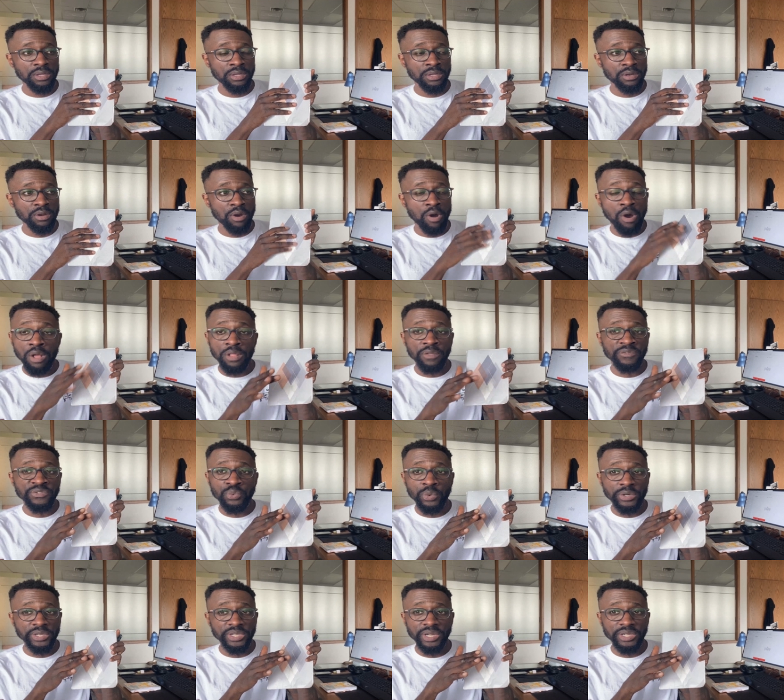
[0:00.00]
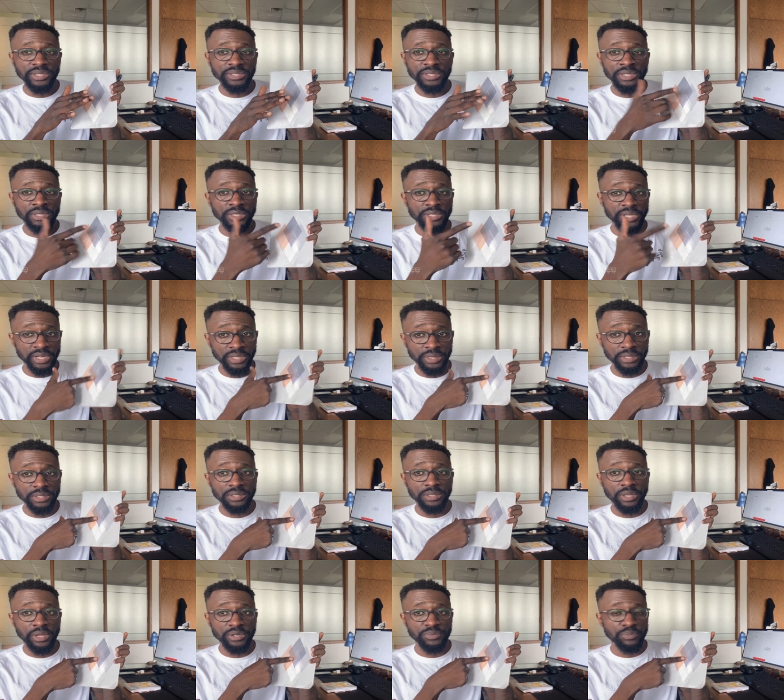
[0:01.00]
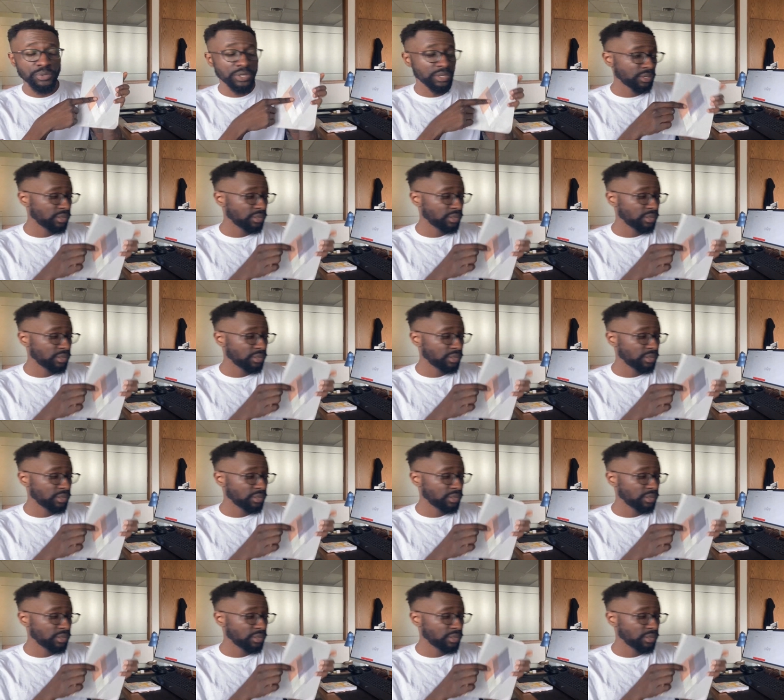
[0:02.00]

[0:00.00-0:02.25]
in all of 2019, getting this sketchbook.